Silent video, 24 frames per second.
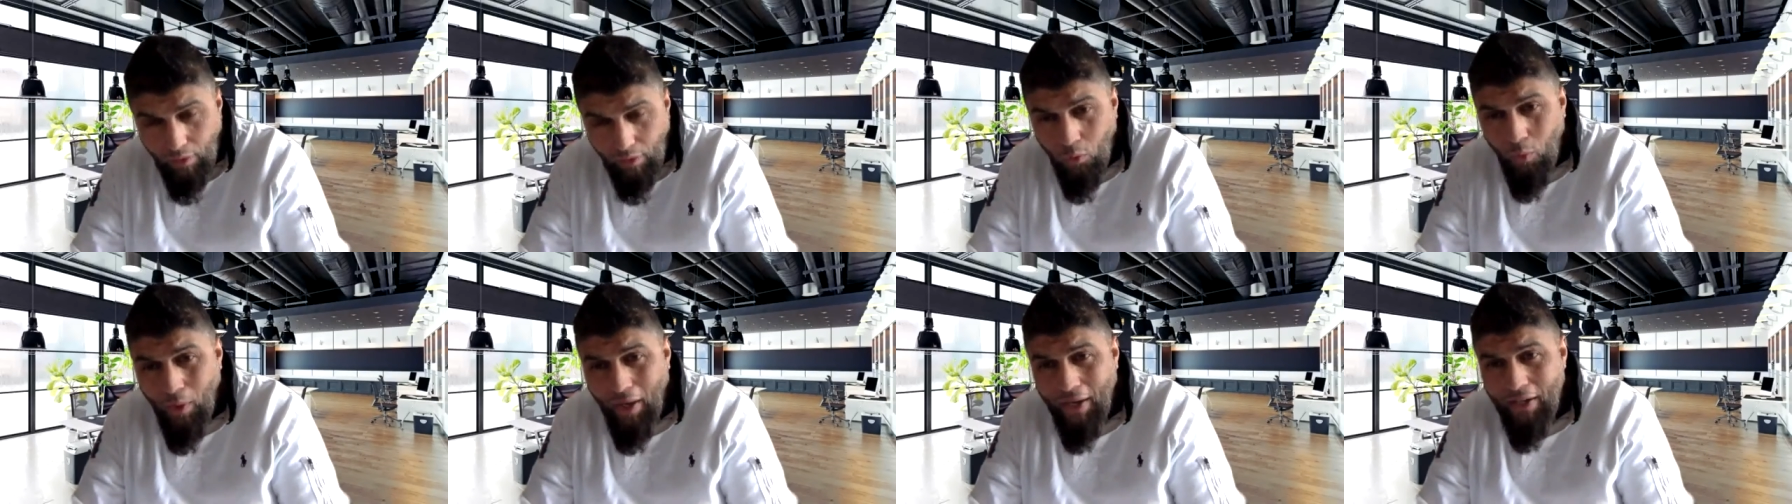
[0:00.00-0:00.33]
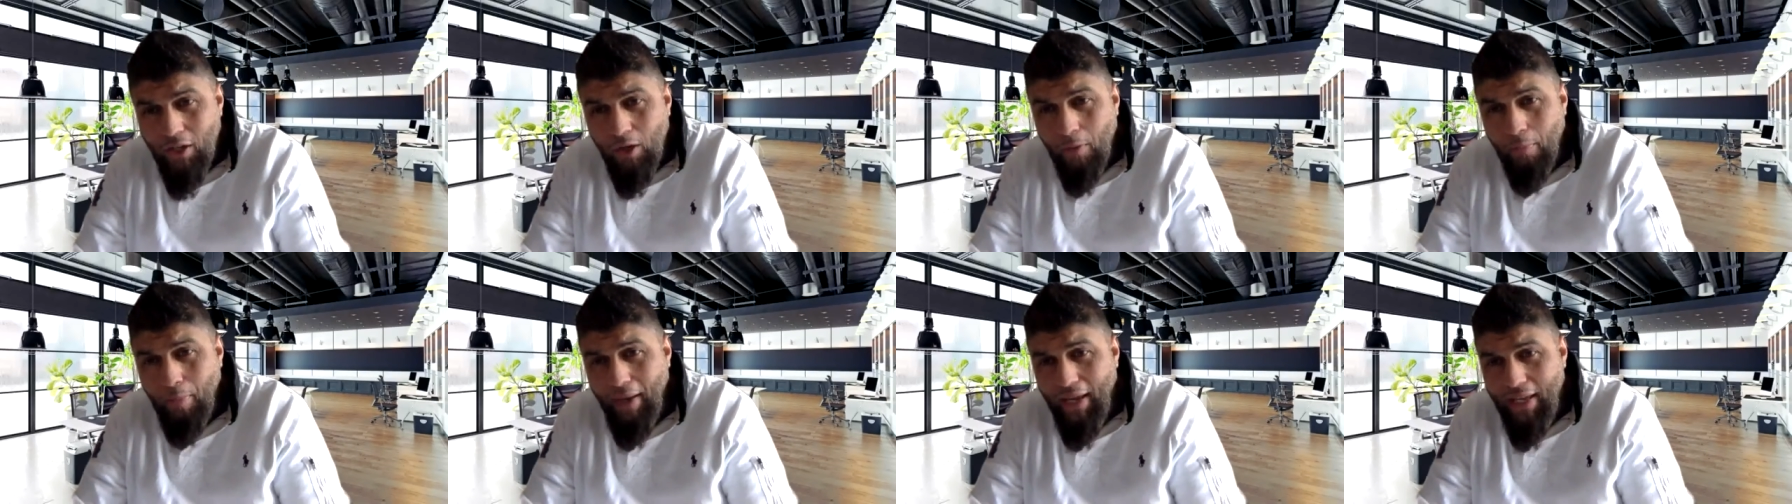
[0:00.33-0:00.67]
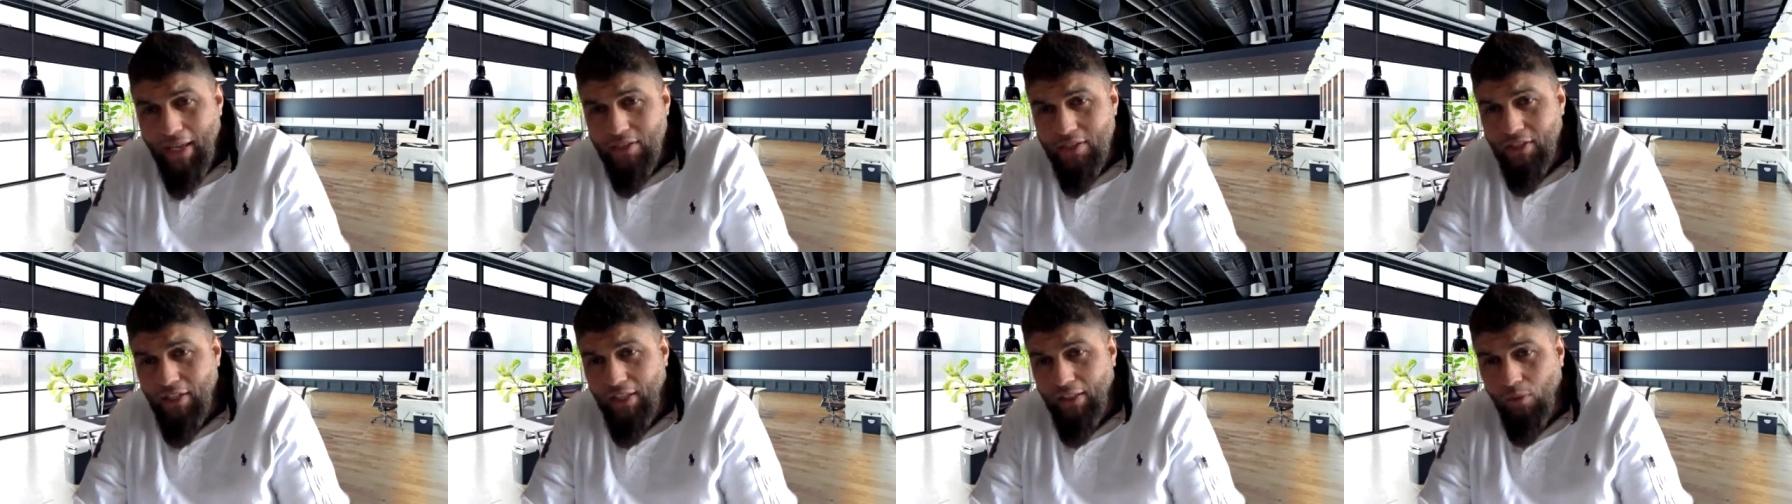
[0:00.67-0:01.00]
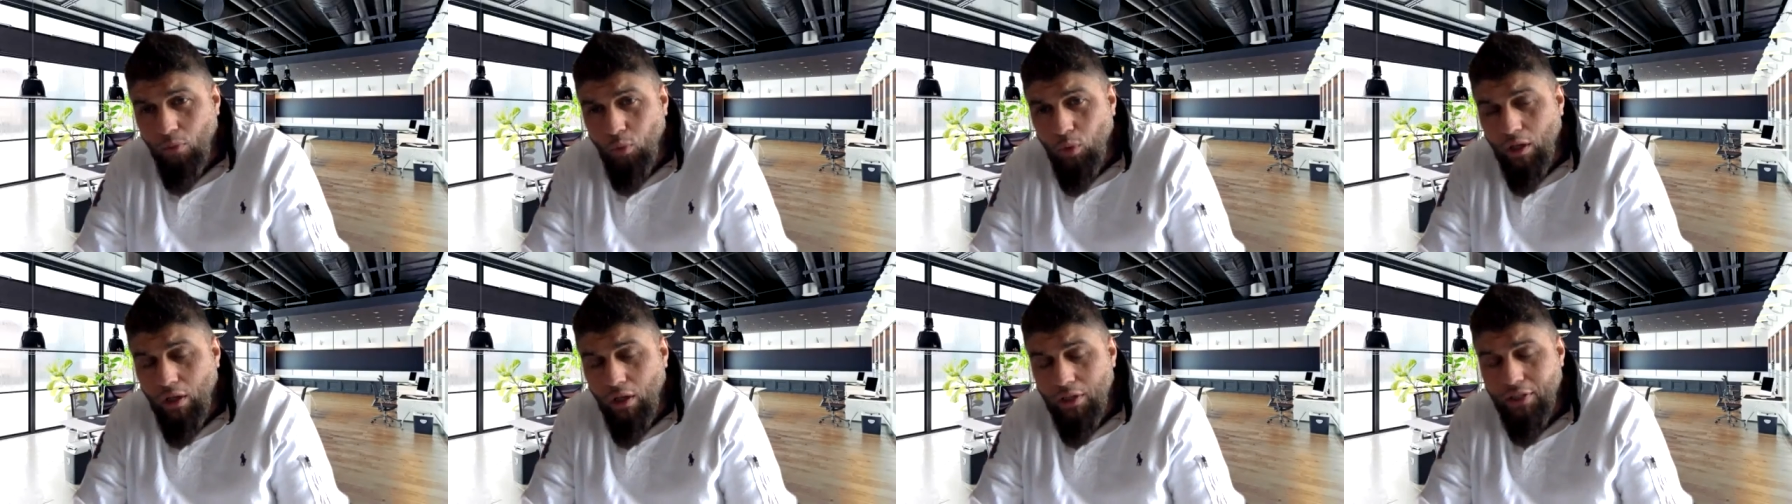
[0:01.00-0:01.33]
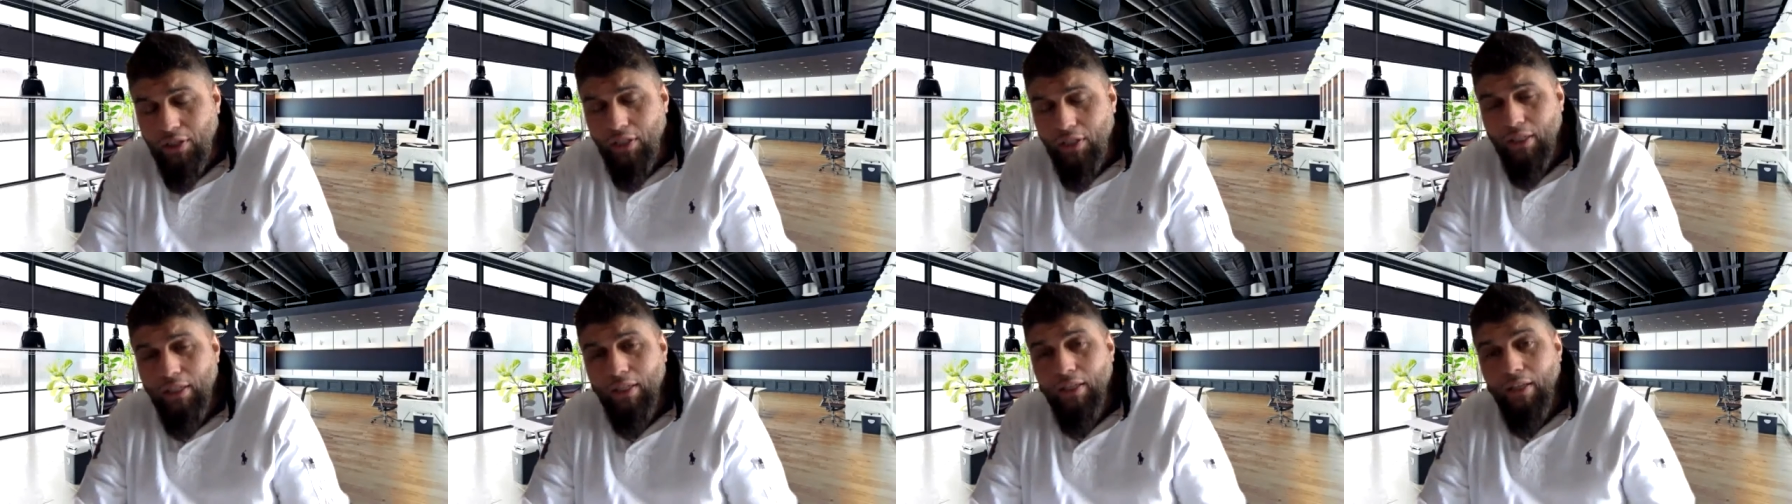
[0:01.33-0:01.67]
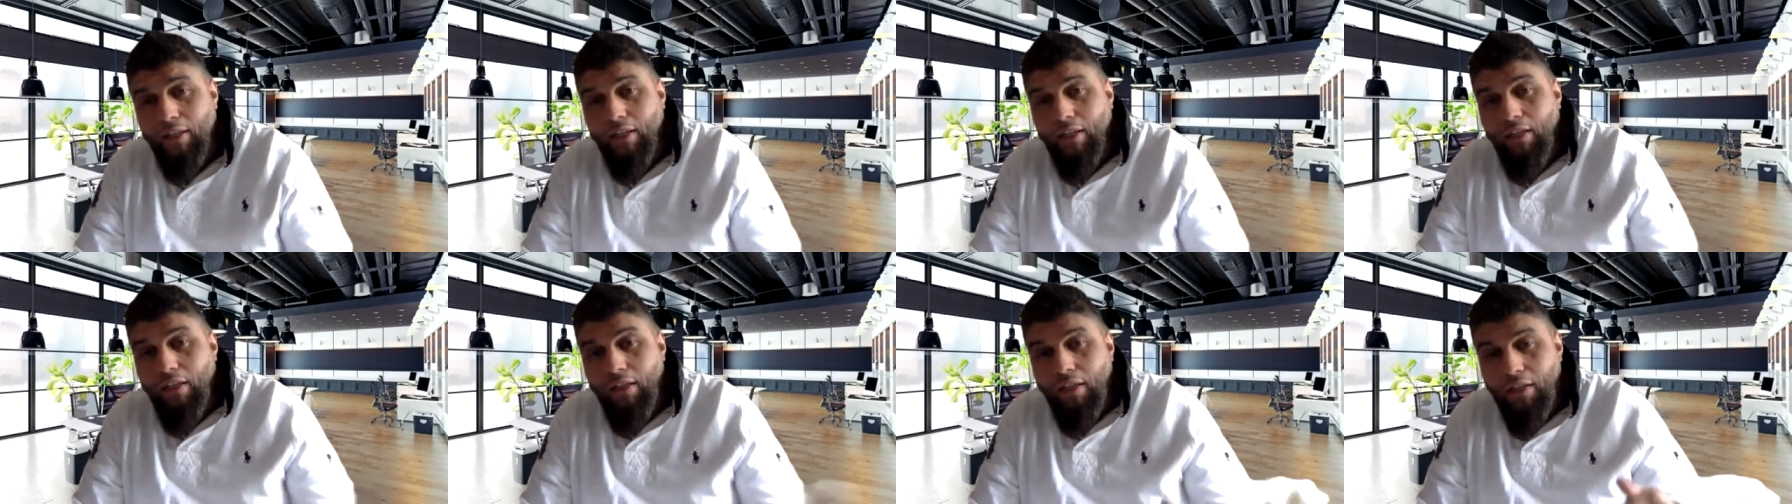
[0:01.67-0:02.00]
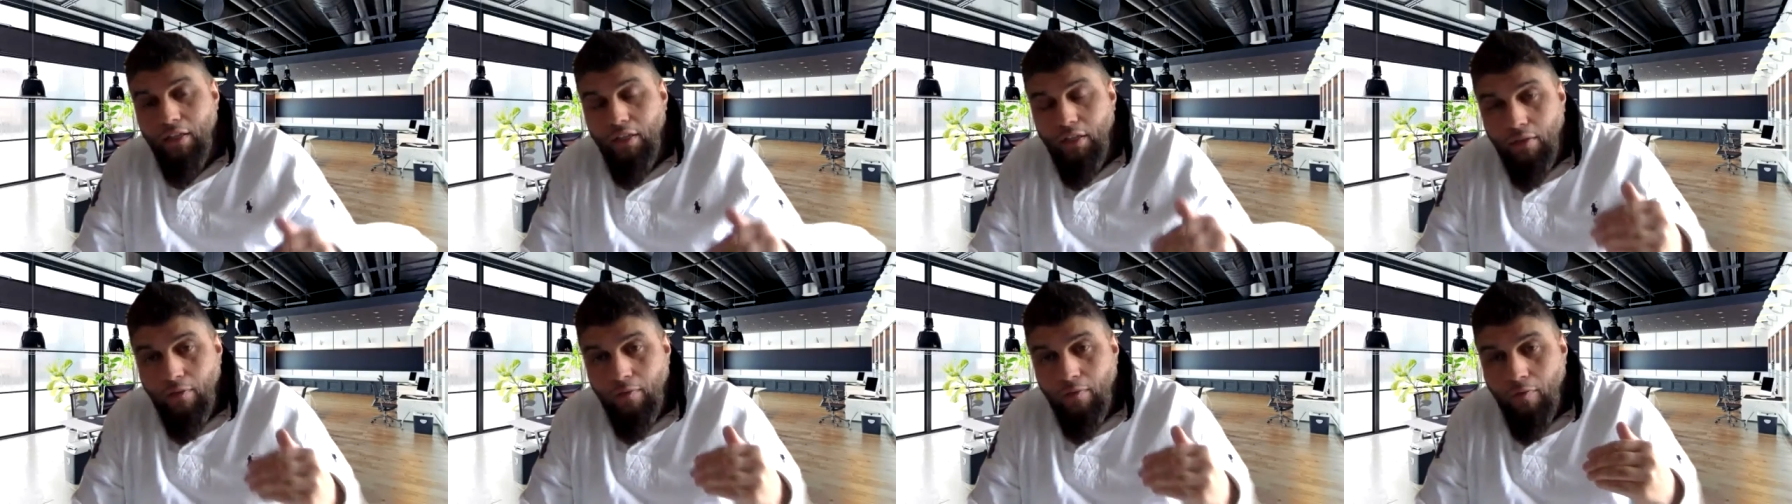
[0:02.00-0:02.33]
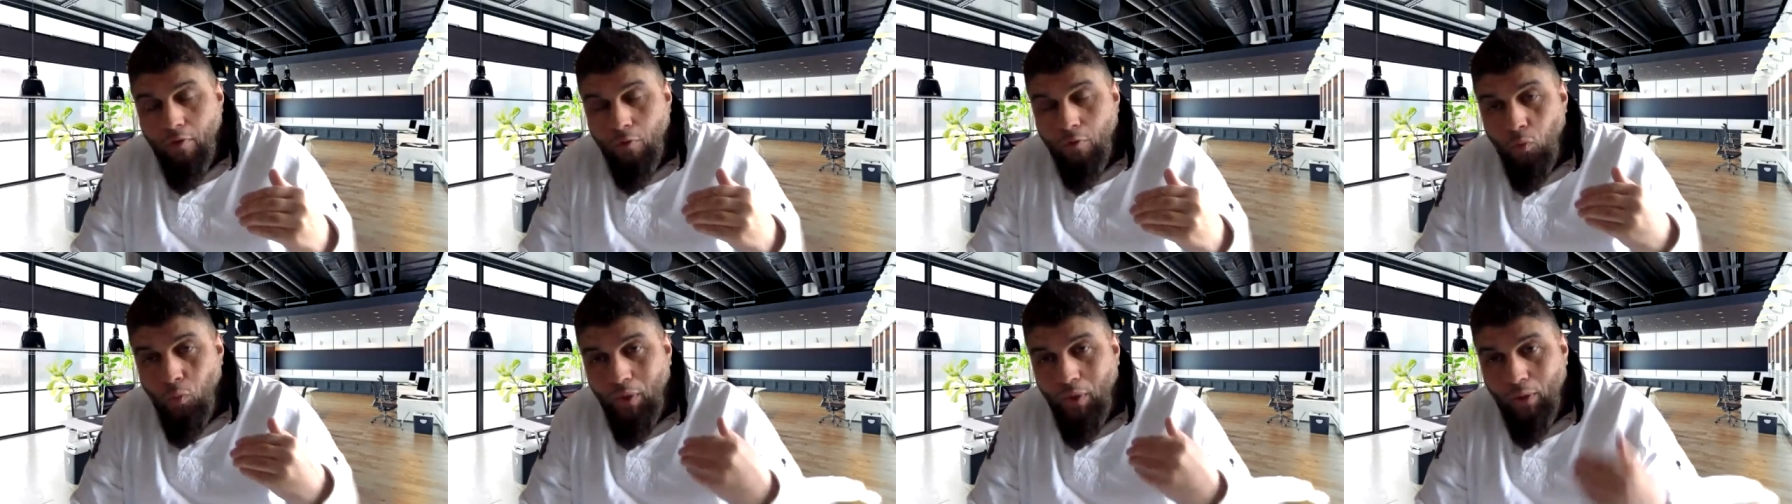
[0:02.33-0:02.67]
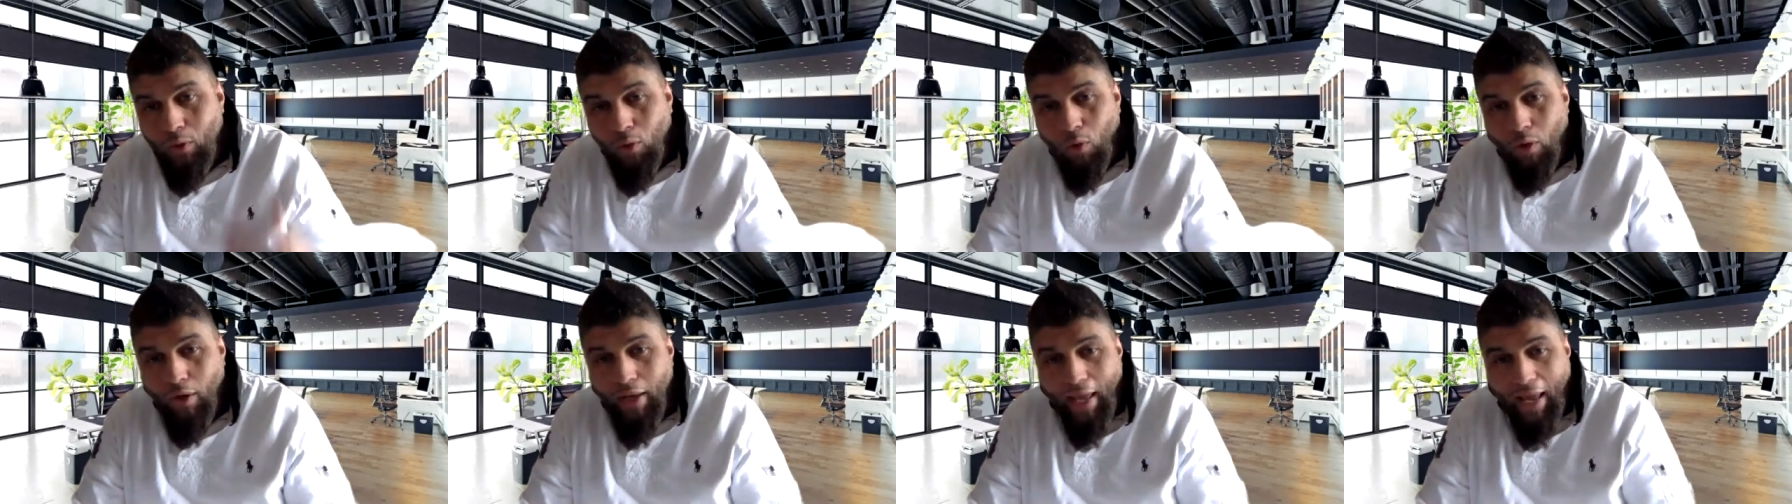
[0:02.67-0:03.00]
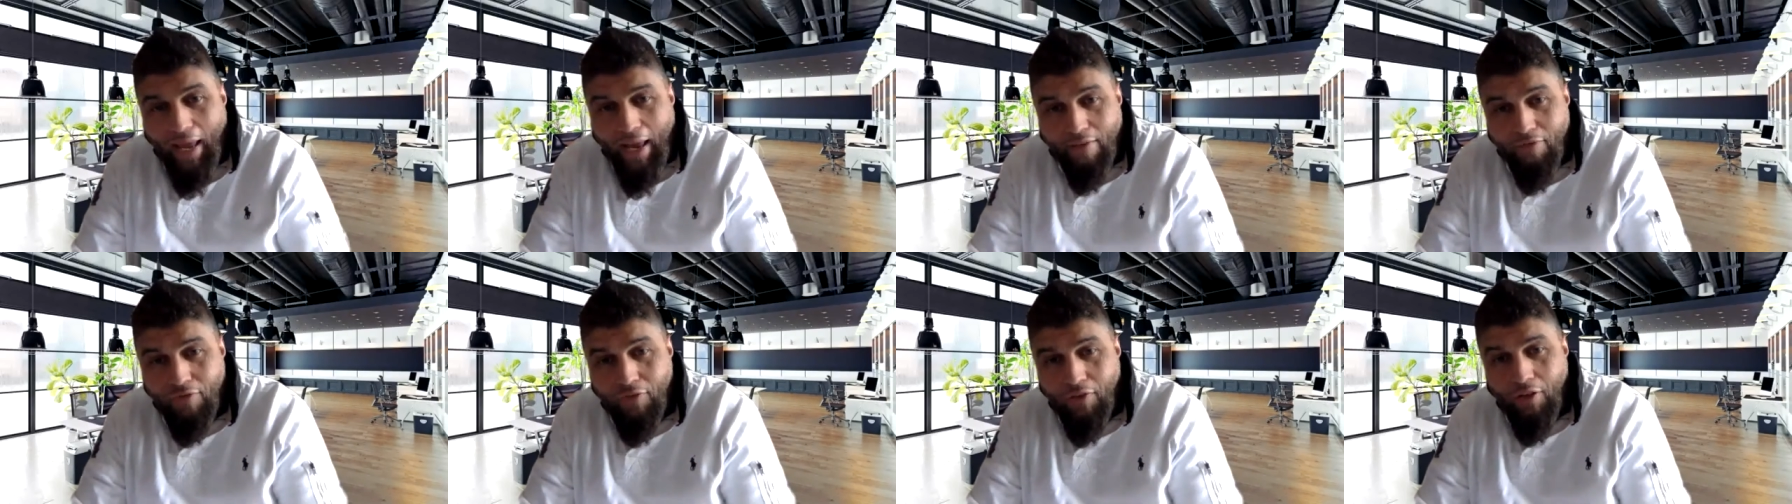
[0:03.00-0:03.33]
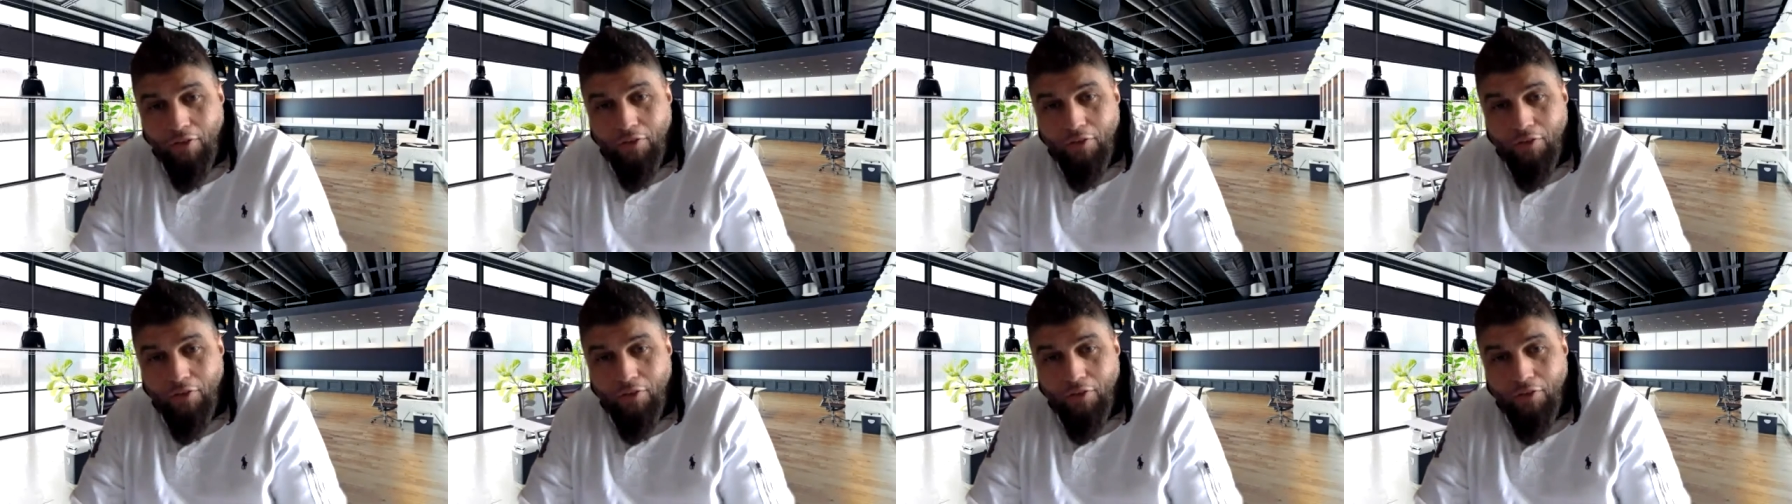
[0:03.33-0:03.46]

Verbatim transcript: where you're based in the world, we all have